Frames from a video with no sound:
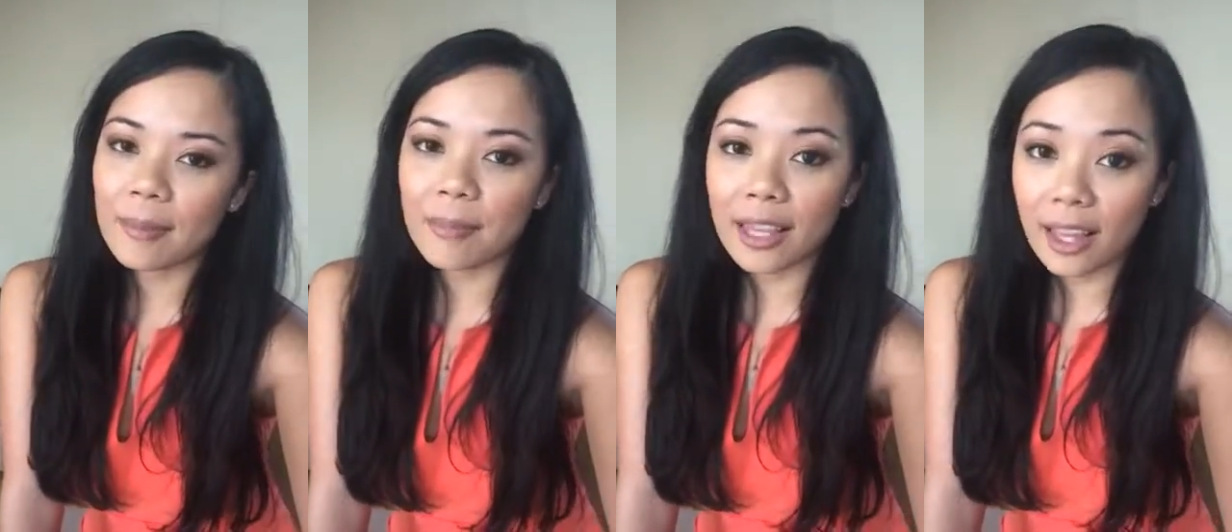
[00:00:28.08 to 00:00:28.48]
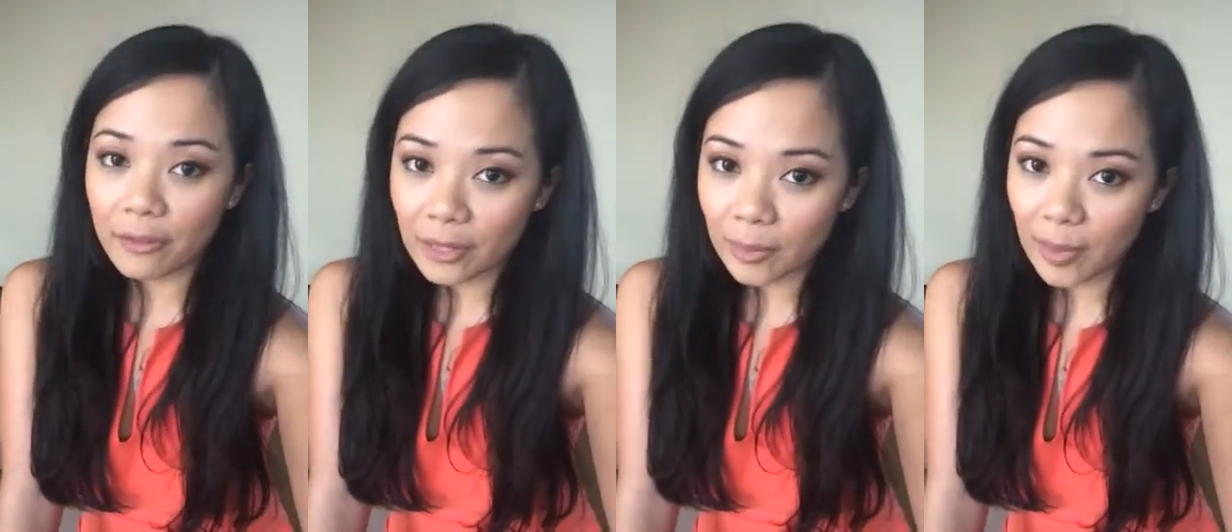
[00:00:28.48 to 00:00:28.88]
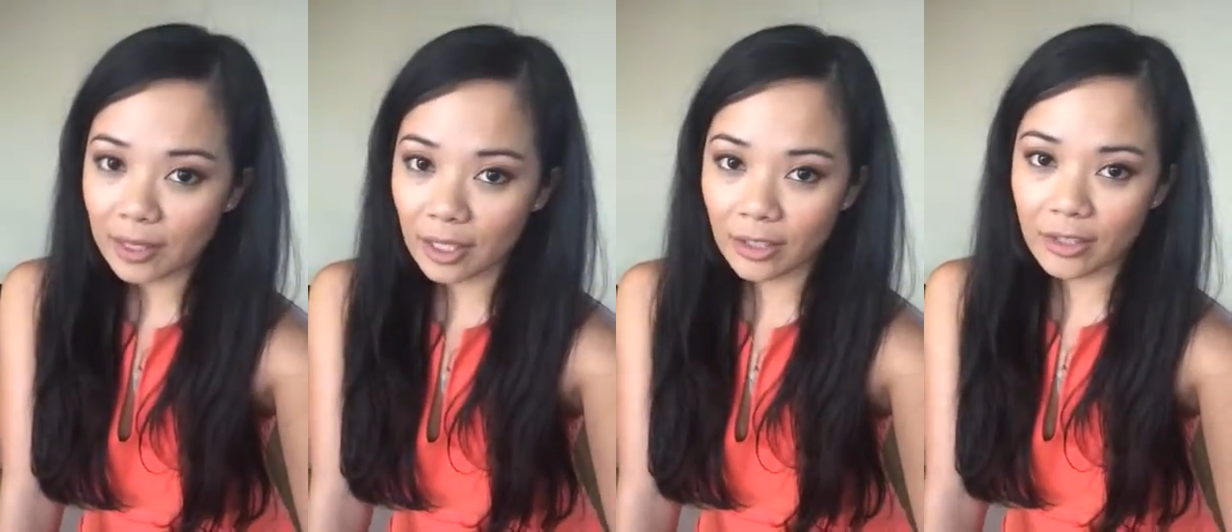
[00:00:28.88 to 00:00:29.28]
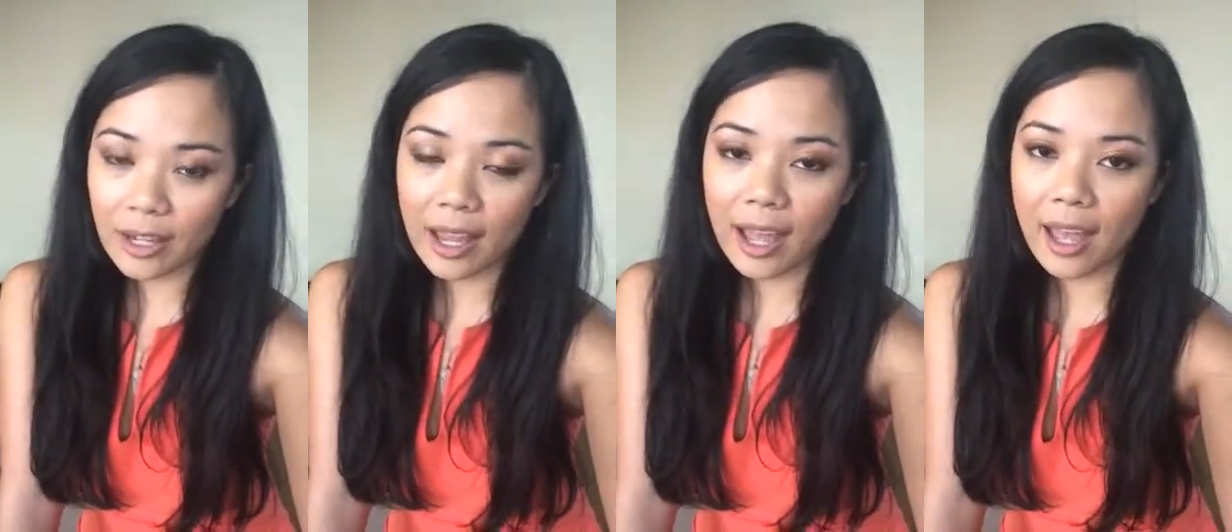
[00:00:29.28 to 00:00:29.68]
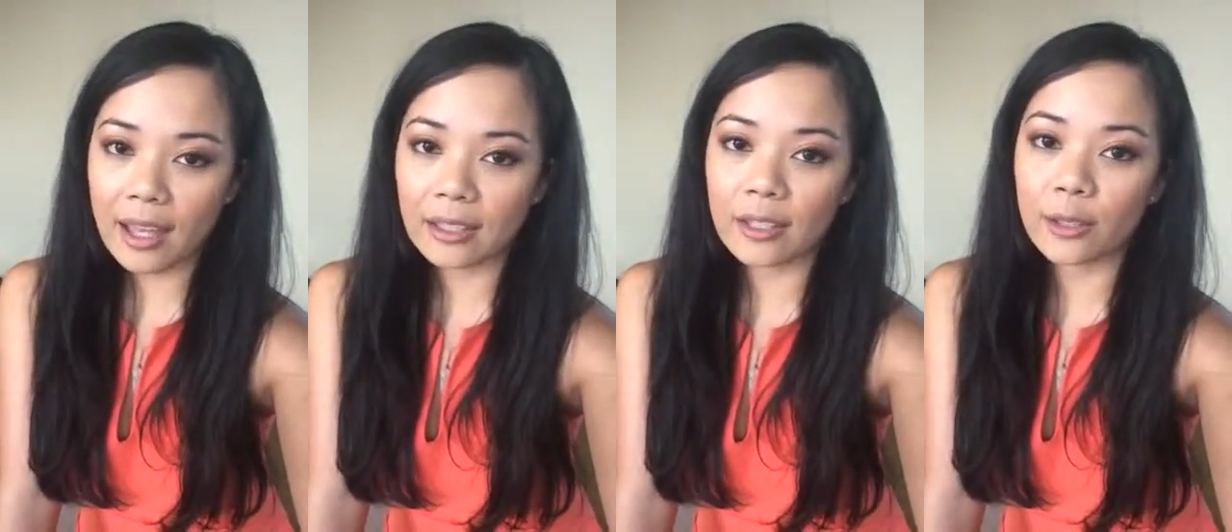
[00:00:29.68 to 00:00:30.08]
My life was busier. I
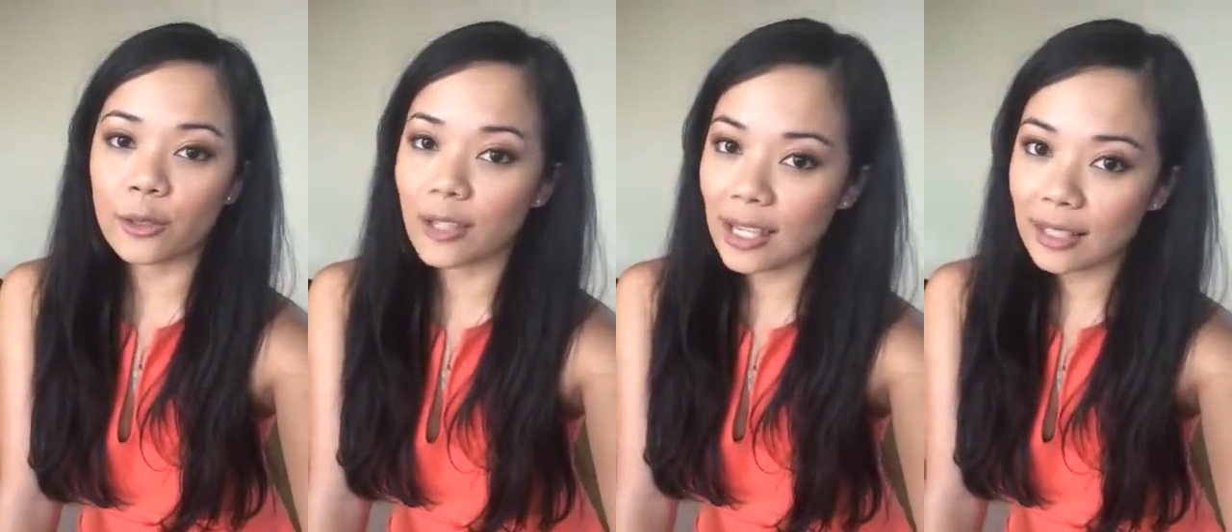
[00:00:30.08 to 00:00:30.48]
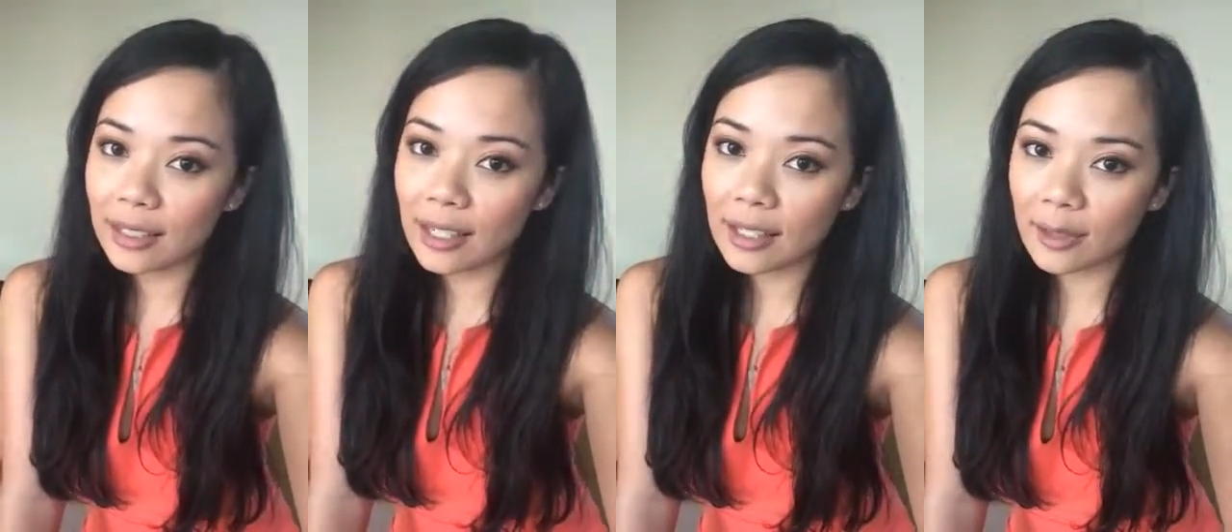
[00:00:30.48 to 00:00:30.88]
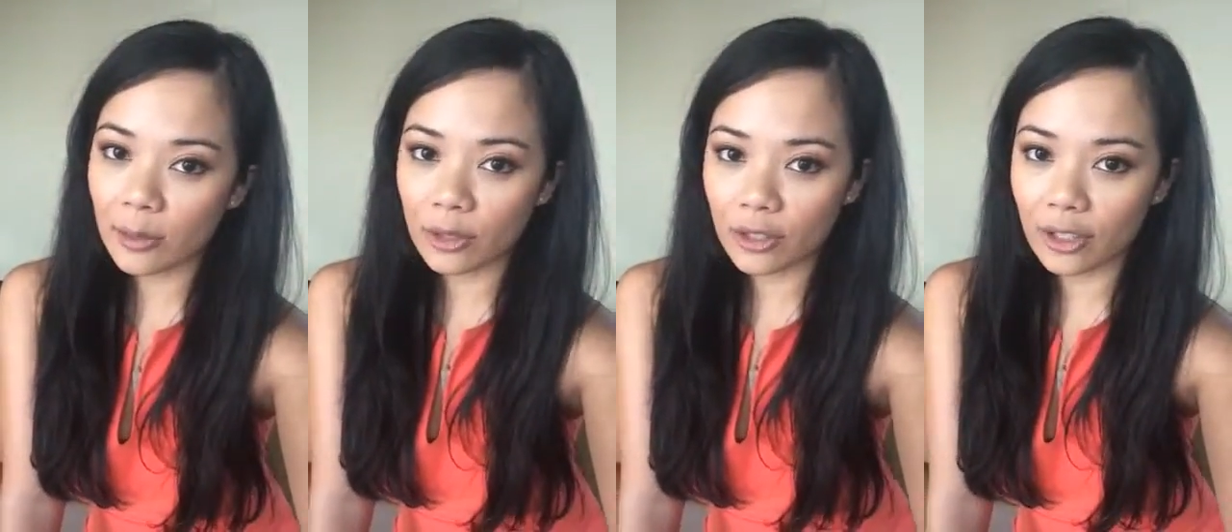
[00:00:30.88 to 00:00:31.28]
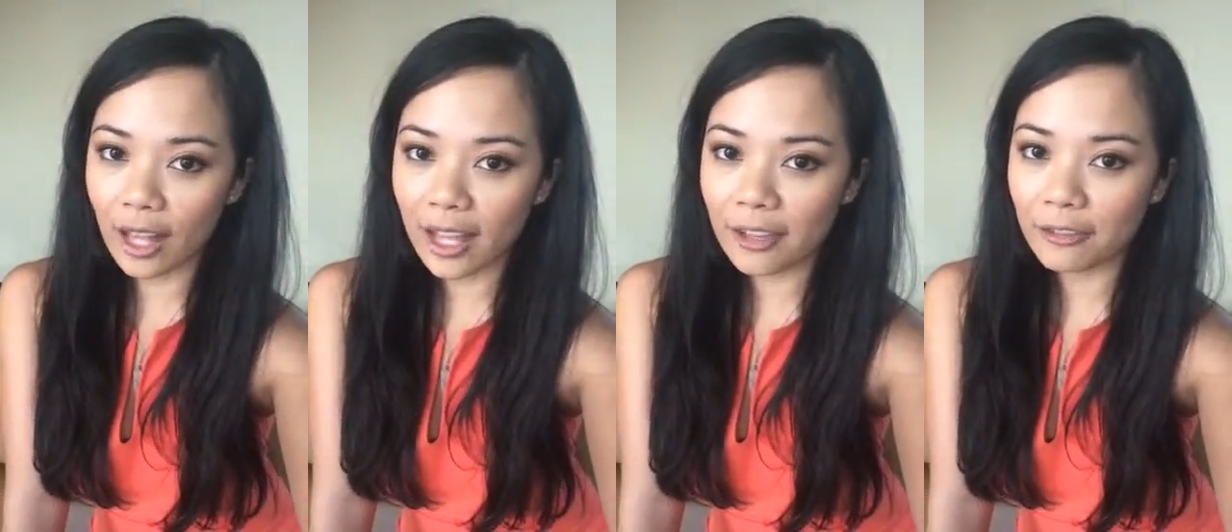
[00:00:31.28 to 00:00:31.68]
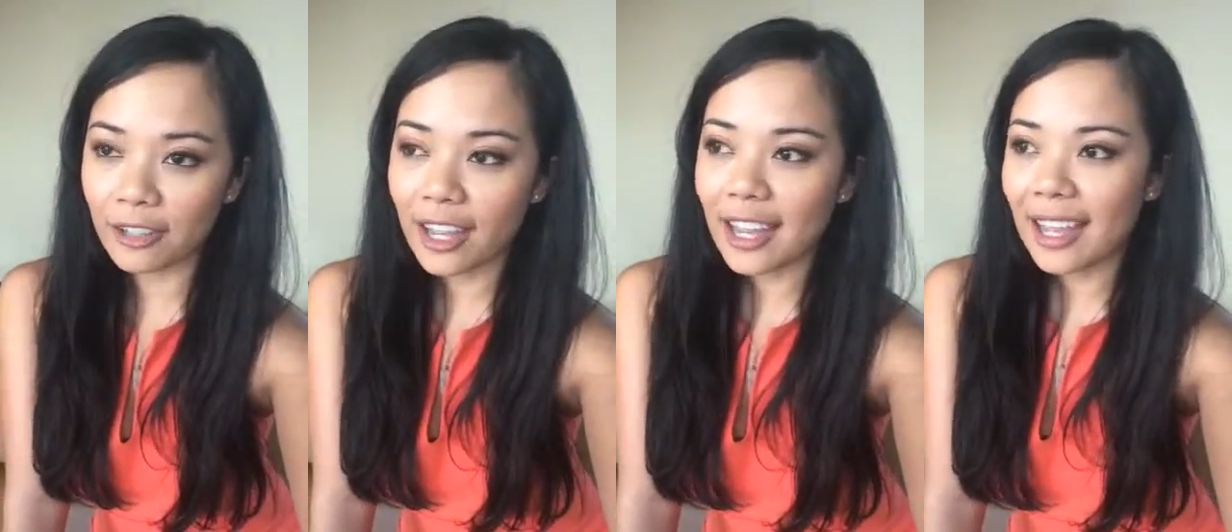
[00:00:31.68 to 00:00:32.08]
had a crazy social
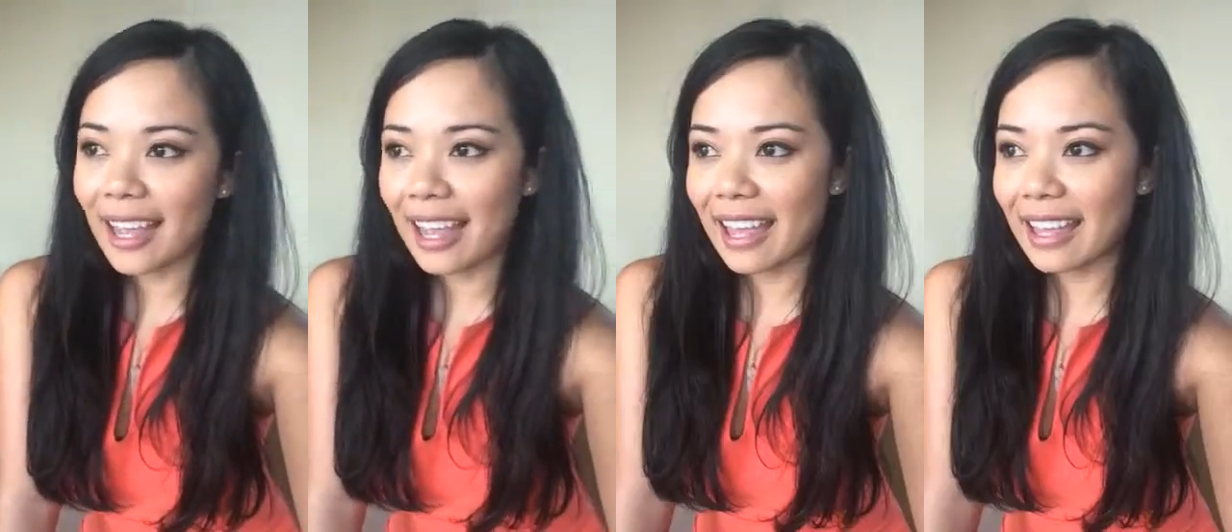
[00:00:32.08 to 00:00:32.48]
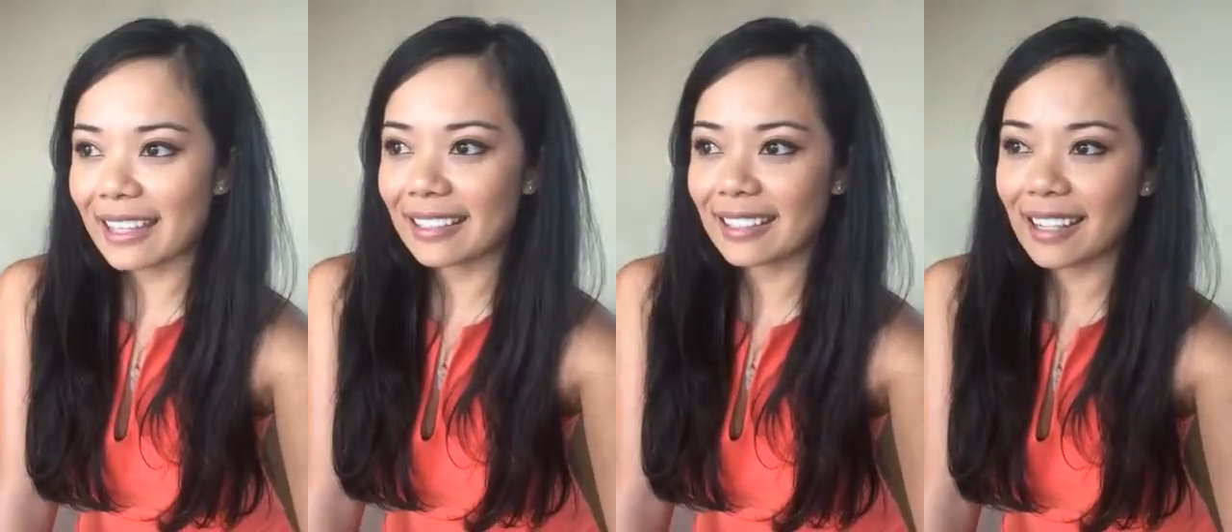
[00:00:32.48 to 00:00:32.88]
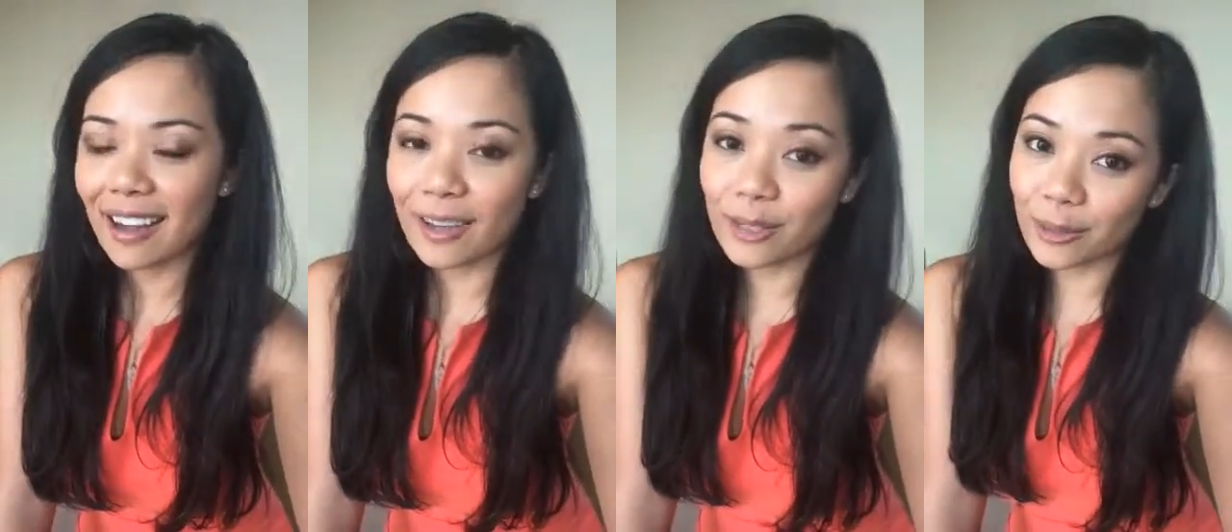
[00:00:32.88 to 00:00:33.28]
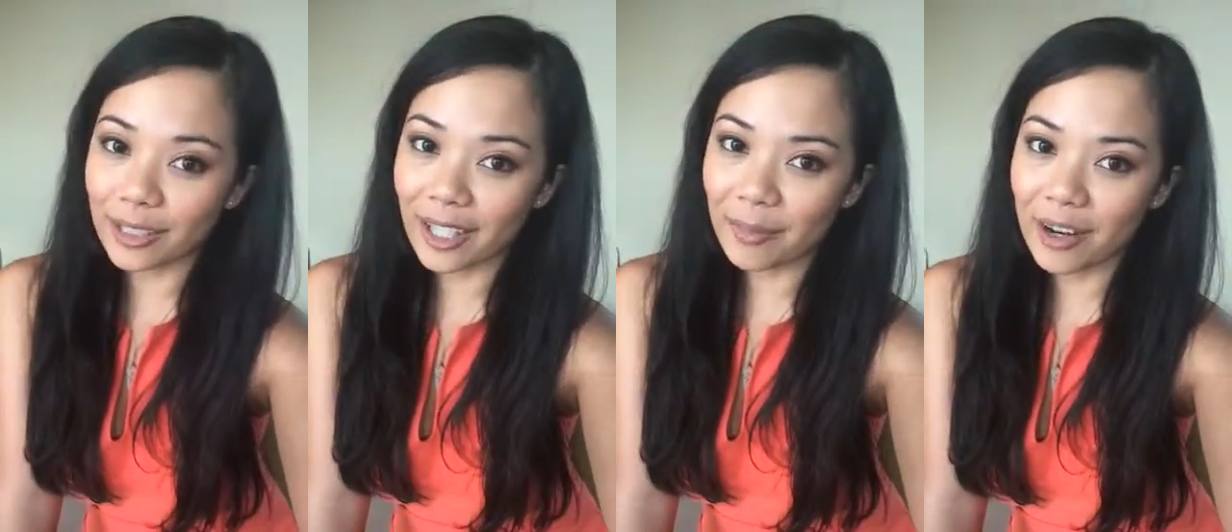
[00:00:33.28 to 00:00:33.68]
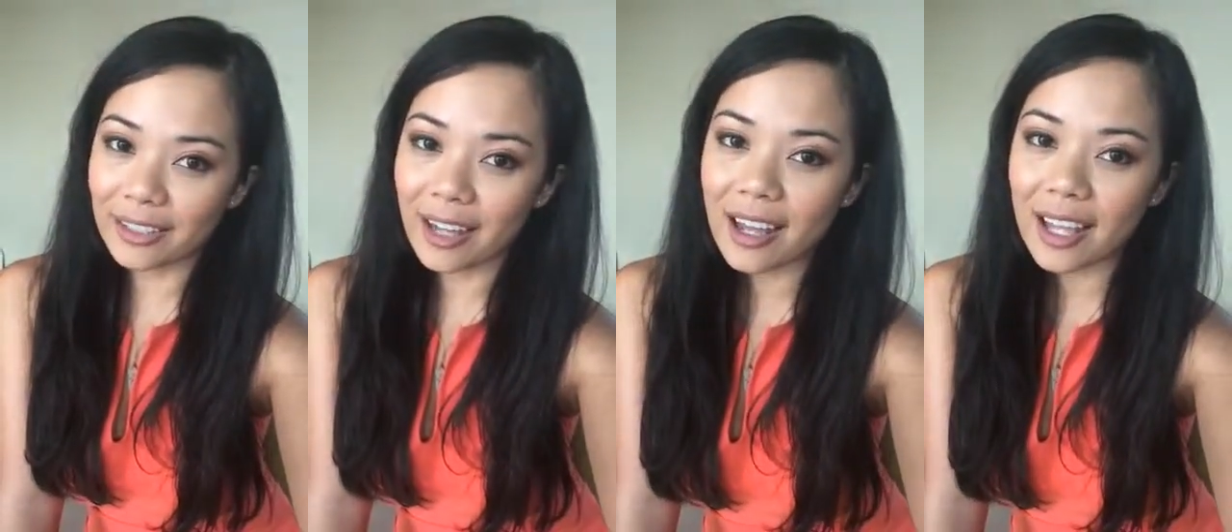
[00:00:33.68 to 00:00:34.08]
life and I was working
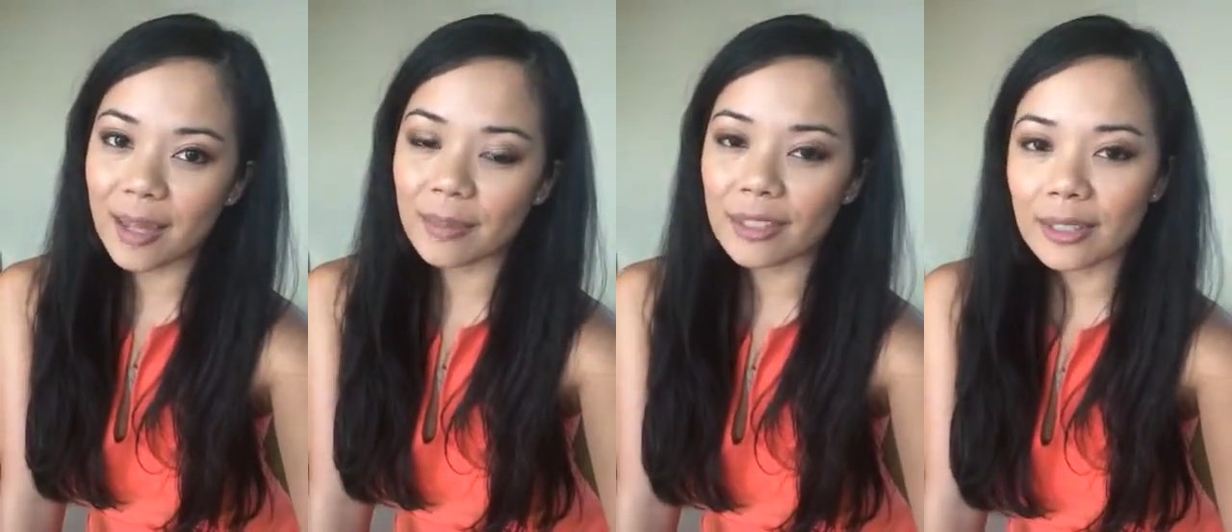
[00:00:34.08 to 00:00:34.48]
part-time.